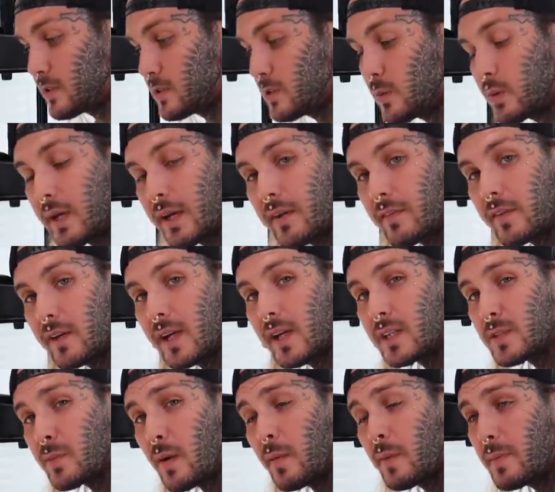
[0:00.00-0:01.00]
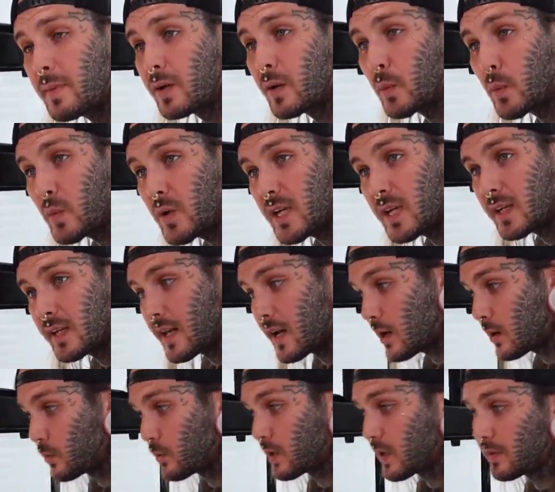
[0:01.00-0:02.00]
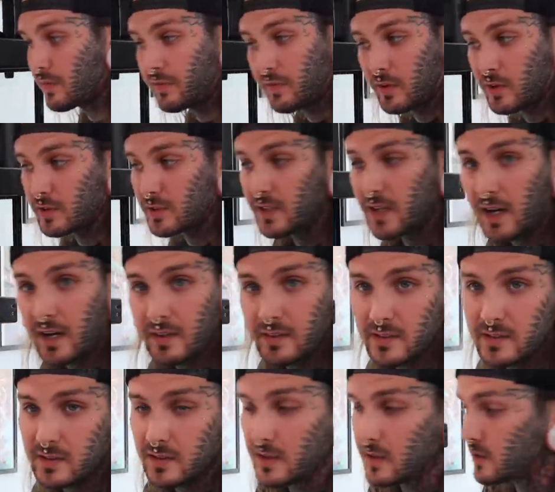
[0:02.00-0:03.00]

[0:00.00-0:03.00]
been doing every day, it's probably been a week now, when I first got this